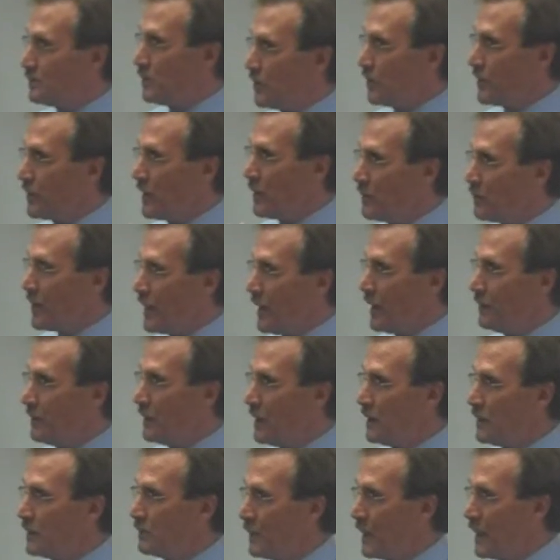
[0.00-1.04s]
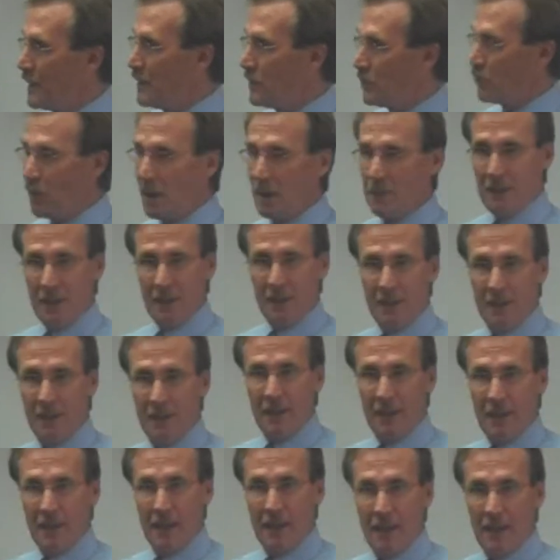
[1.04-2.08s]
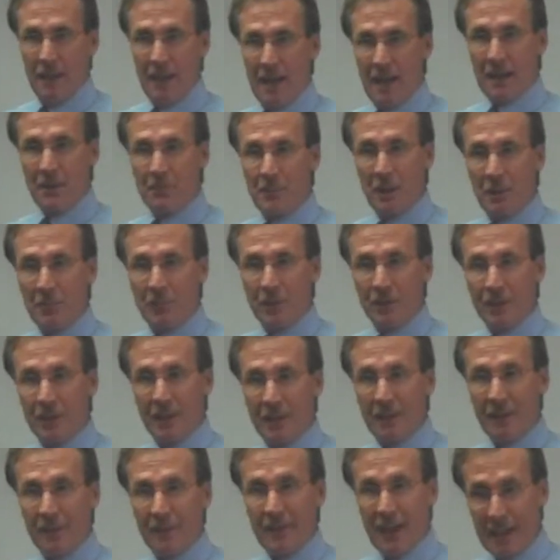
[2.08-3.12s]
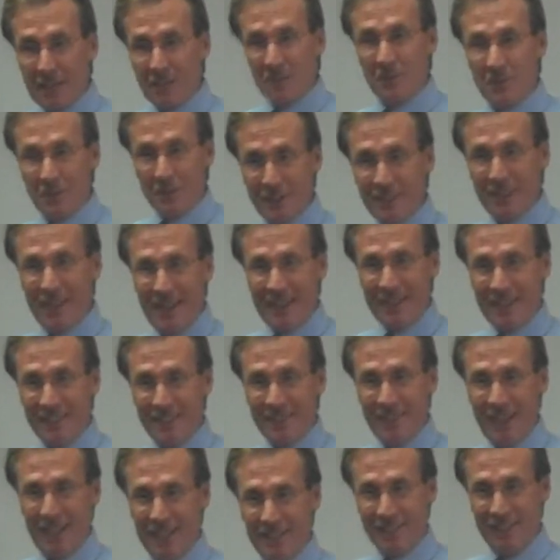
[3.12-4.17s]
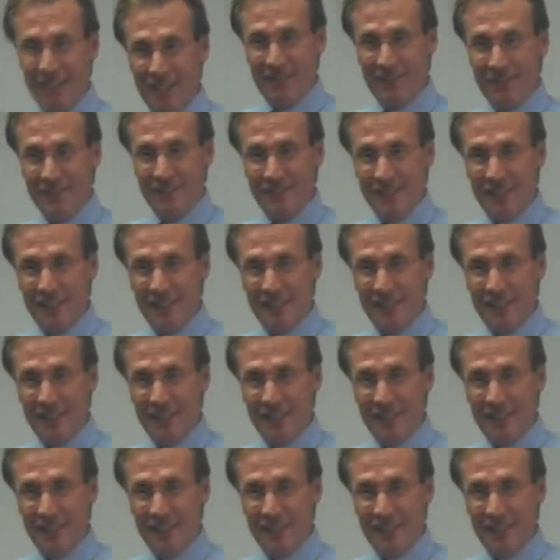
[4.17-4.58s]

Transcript: both our brave young men and women, a lot of people think that's what we're talking about, Jeff.